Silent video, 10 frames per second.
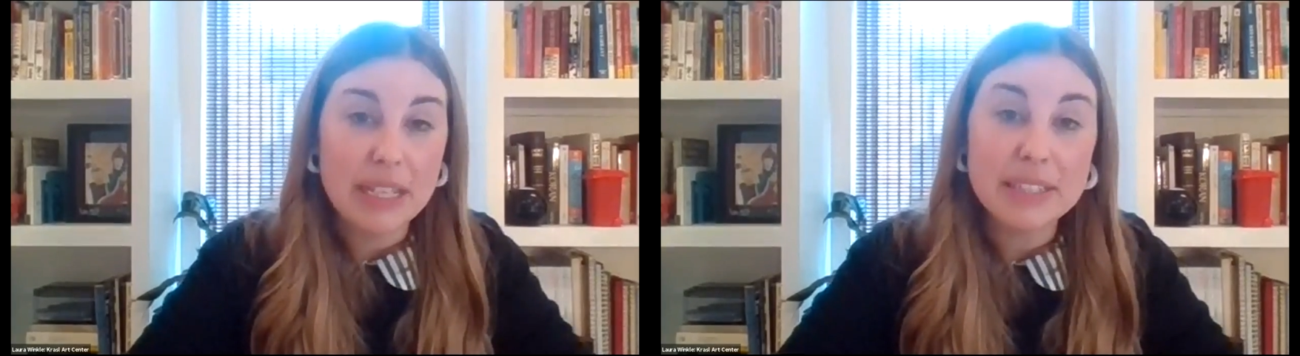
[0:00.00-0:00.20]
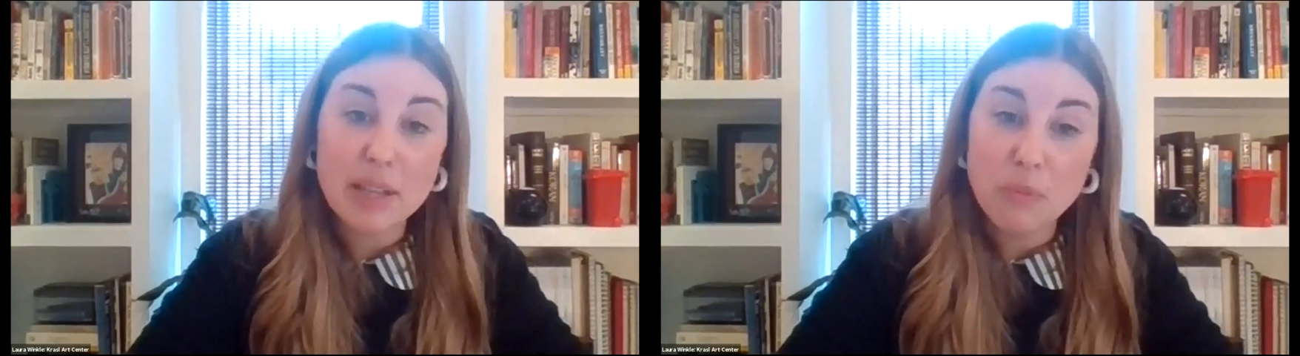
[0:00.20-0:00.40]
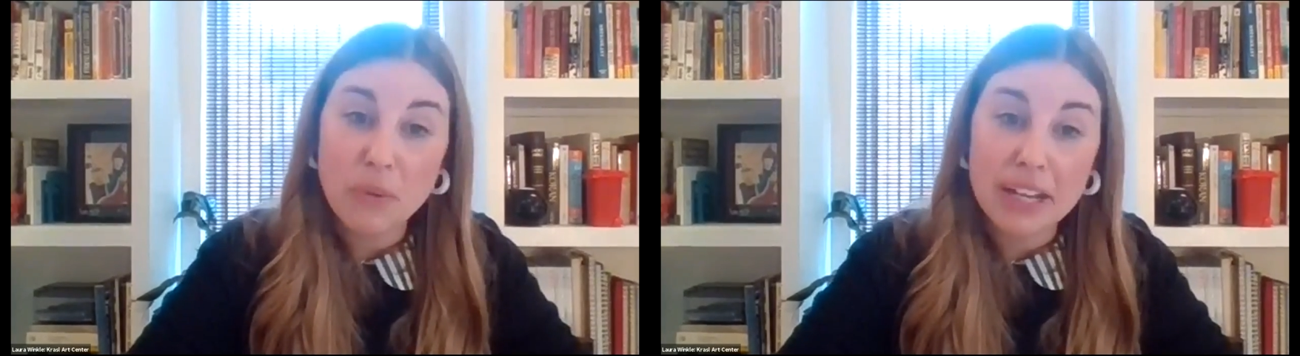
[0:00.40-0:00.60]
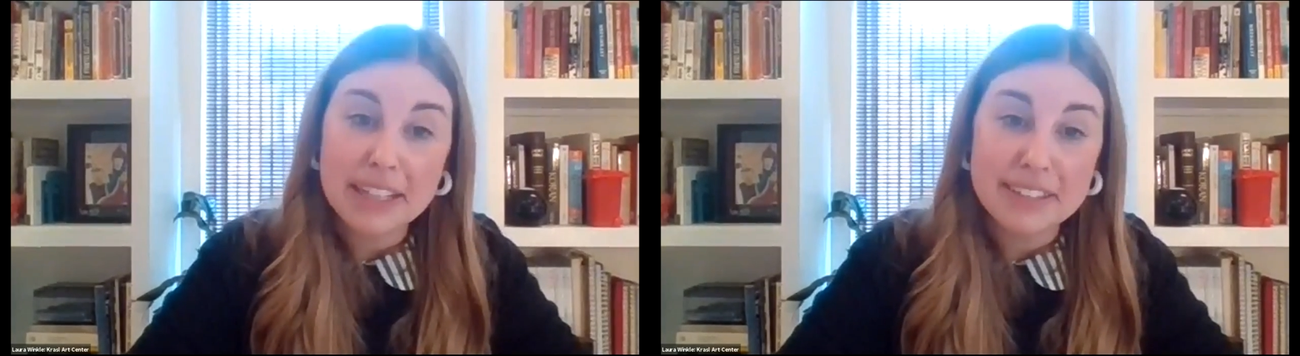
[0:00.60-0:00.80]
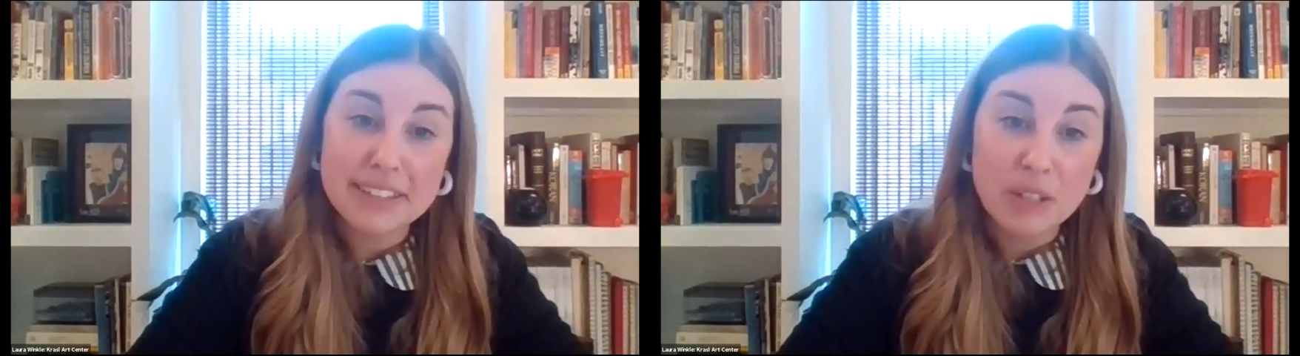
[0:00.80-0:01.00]
in some
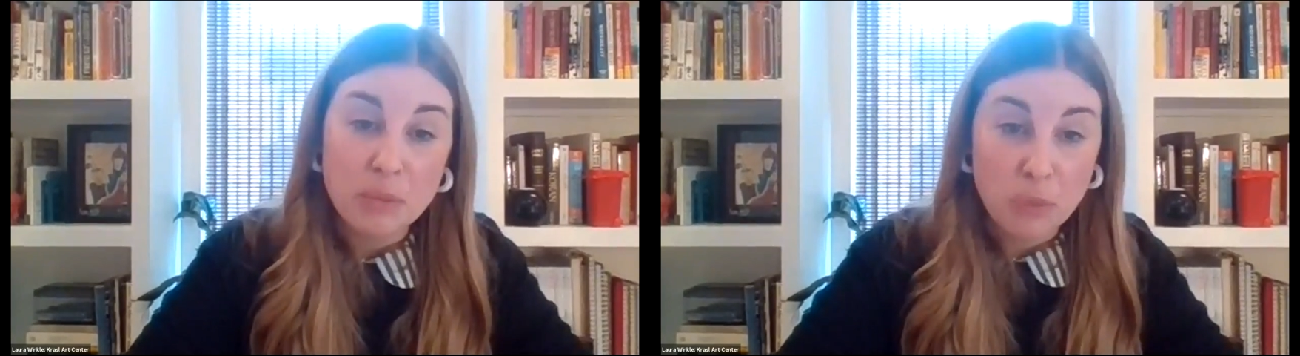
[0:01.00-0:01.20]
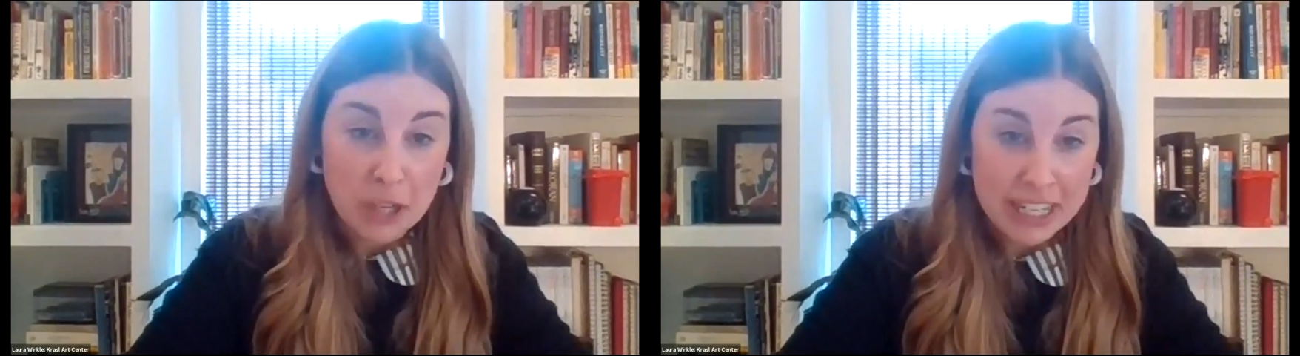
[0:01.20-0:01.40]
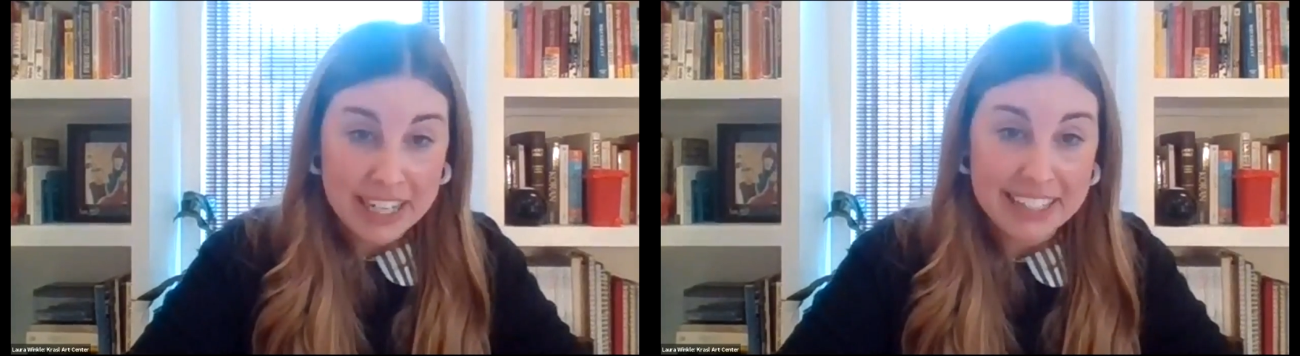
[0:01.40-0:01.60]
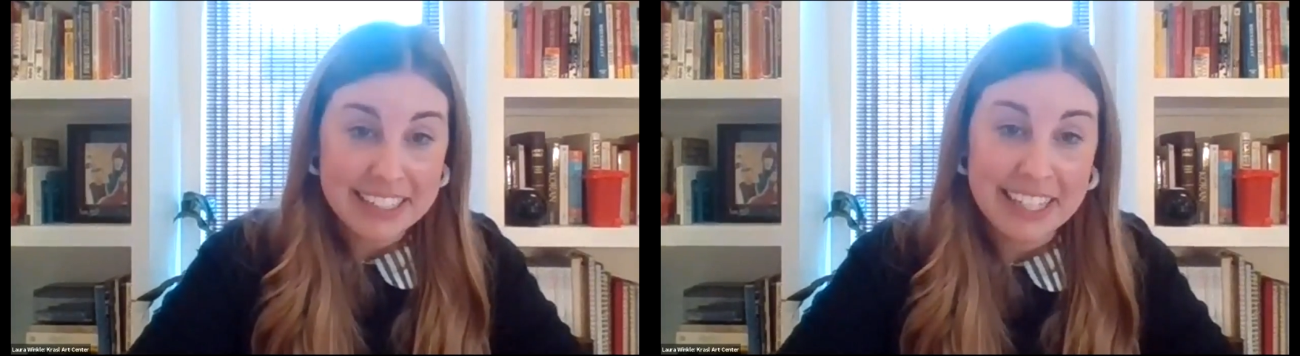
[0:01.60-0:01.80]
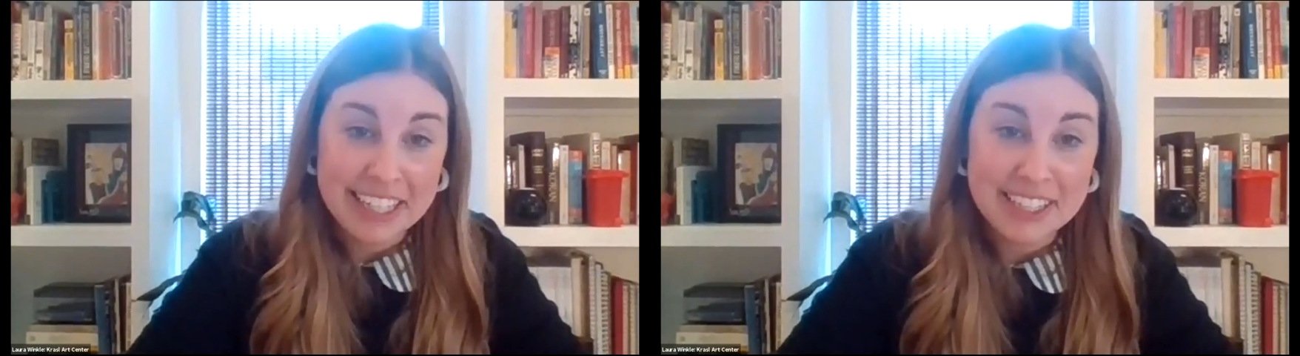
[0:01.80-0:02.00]
ways more
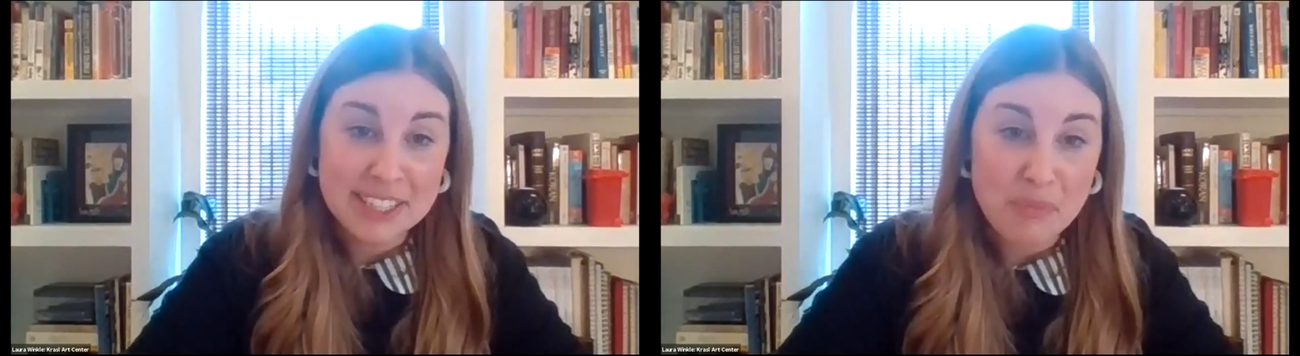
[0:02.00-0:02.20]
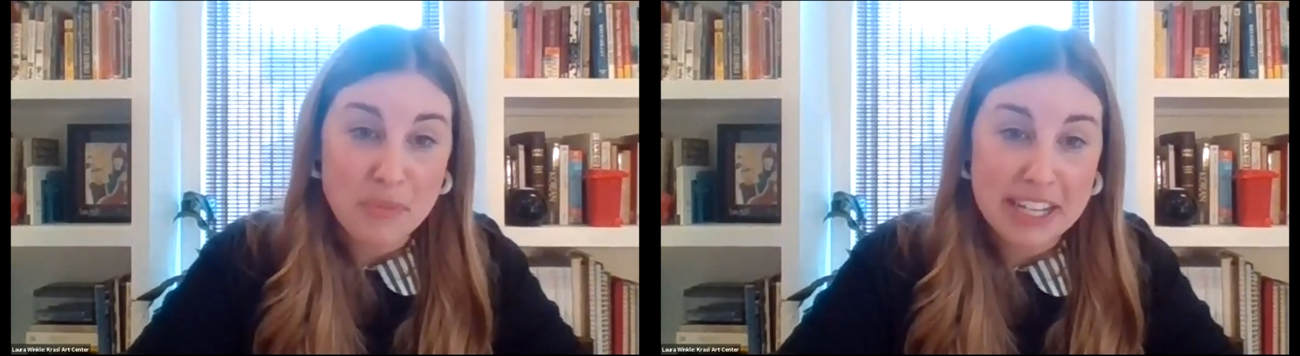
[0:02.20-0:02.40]
connected and in some